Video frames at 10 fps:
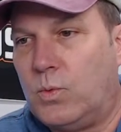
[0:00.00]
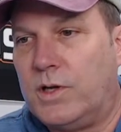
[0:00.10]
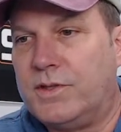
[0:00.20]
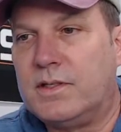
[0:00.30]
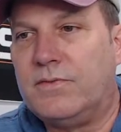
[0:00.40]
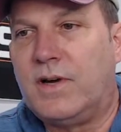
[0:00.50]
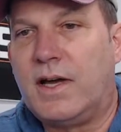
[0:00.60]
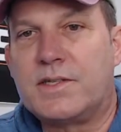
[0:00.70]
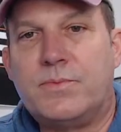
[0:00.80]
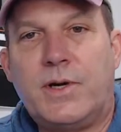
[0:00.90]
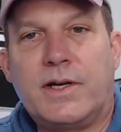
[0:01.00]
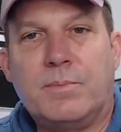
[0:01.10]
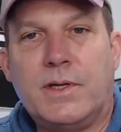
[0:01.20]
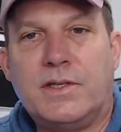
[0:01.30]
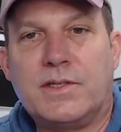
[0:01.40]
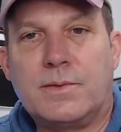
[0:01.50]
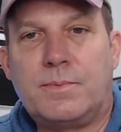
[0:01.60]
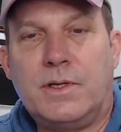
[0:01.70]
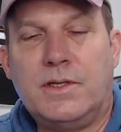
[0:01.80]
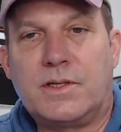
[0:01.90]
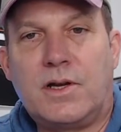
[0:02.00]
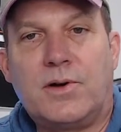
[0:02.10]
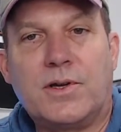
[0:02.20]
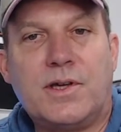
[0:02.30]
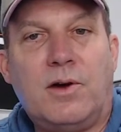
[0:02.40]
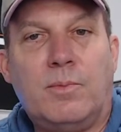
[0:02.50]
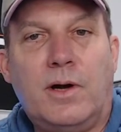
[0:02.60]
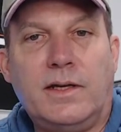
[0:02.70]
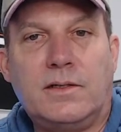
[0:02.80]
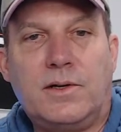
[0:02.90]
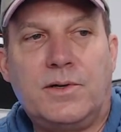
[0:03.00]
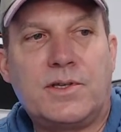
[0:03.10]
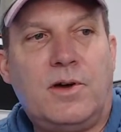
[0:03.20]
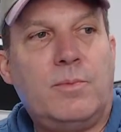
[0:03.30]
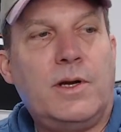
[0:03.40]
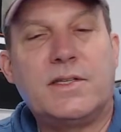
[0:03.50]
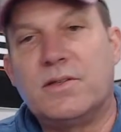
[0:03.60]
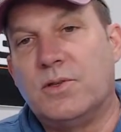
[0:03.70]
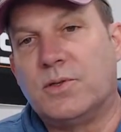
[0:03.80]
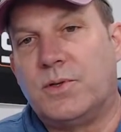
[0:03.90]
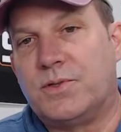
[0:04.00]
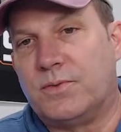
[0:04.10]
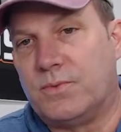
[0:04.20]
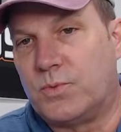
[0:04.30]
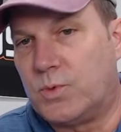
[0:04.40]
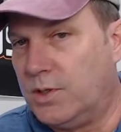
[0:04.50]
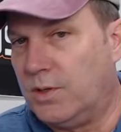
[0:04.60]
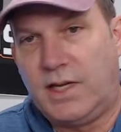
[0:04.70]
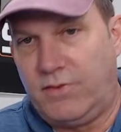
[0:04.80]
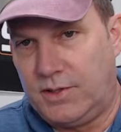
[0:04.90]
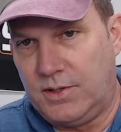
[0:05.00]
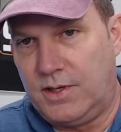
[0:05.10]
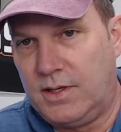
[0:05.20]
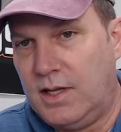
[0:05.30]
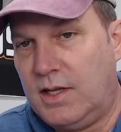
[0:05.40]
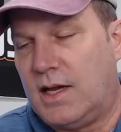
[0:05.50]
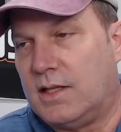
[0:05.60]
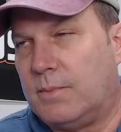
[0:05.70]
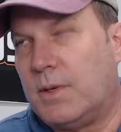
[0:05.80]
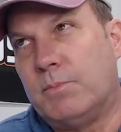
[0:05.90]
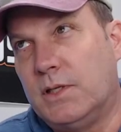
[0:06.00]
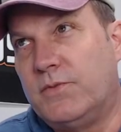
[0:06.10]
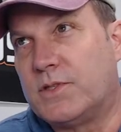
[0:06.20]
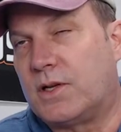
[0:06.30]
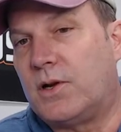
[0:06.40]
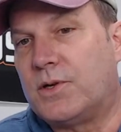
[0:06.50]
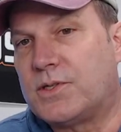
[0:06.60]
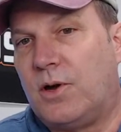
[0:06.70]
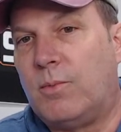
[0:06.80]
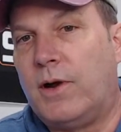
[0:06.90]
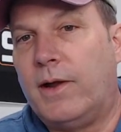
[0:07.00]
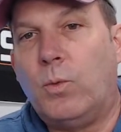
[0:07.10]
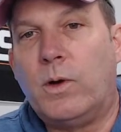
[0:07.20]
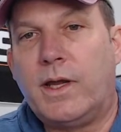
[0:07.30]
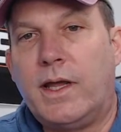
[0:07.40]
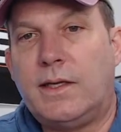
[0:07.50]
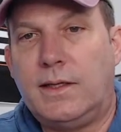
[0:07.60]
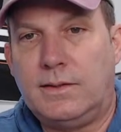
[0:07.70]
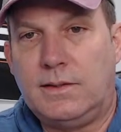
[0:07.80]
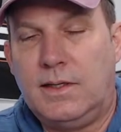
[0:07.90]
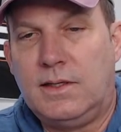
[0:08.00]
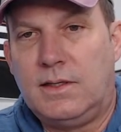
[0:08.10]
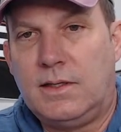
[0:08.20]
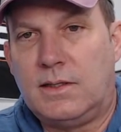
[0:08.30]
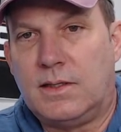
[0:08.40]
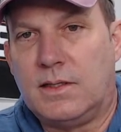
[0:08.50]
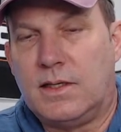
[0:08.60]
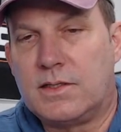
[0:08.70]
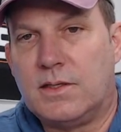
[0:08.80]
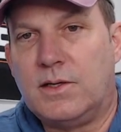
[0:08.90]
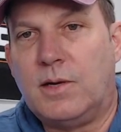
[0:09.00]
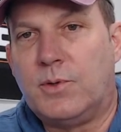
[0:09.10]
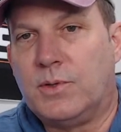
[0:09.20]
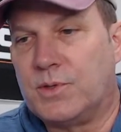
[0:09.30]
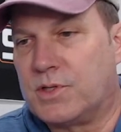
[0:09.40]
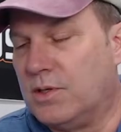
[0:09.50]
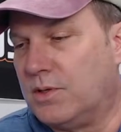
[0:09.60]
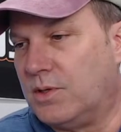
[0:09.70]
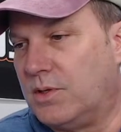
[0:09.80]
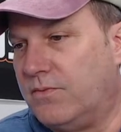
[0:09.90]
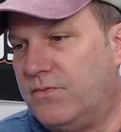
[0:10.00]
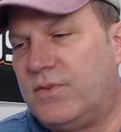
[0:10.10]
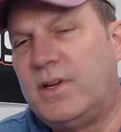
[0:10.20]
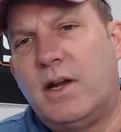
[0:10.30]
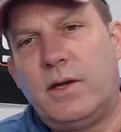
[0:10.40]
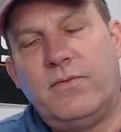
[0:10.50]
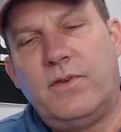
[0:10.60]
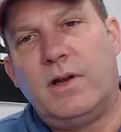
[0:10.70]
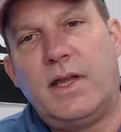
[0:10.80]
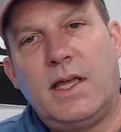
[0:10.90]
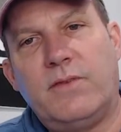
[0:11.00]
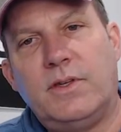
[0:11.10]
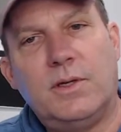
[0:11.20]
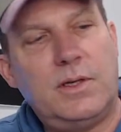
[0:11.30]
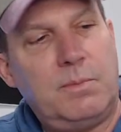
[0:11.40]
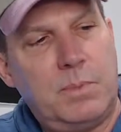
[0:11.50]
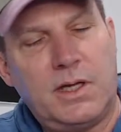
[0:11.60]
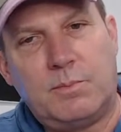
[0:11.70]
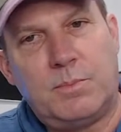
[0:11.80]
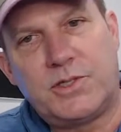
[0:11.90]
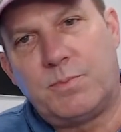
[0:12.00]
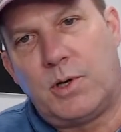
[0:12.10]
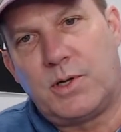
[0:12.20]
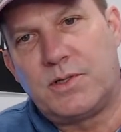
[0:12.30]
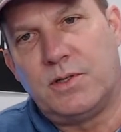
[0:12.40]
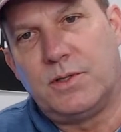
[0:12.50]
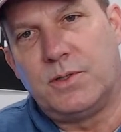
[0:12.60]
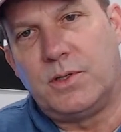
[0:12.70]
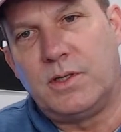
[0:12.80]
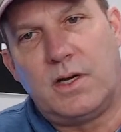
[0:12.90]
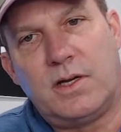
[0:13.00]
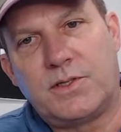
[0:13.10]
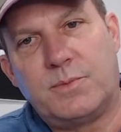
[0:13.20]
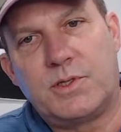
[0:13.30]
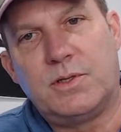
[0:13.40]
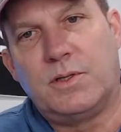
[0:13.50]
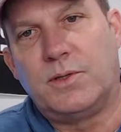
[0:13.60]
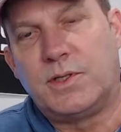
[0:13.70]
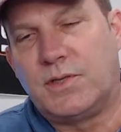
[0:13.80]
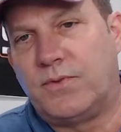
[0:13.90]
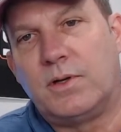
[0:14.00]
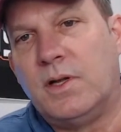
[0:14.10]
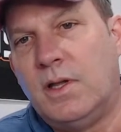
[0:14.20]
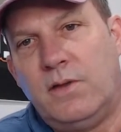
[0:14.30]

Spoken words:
one that Nevada's recommends is Curtis Albright. Curtis Albright solenoids are real heavy duty. I believe it's Curtis Albright 180 is the number on the solenoid. Very, very heavy duty, big bus bar solenoid, awesome solenoids for